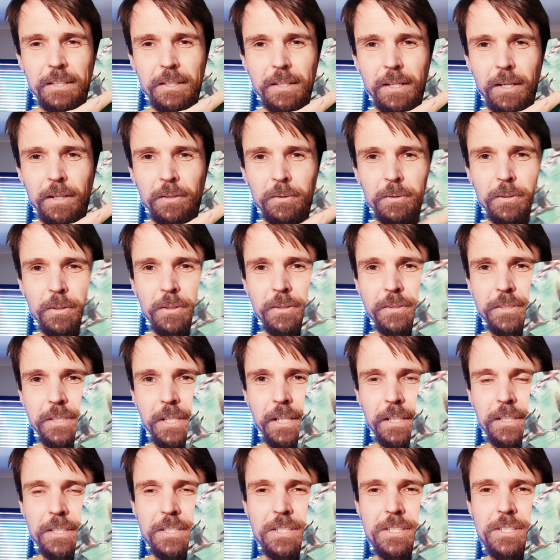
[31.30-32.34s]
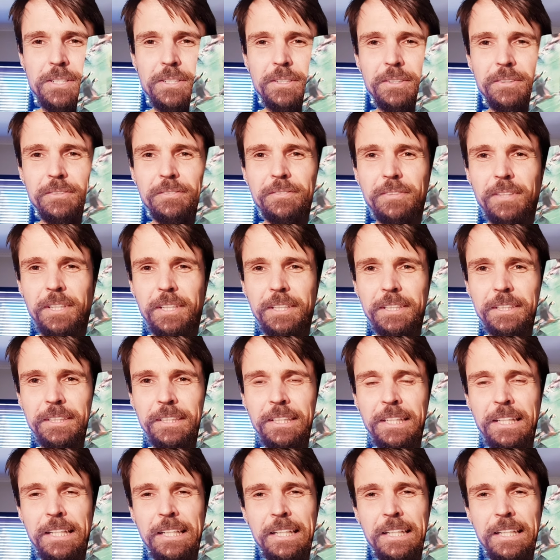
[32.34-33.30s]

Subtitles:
whole lot of ducks flying.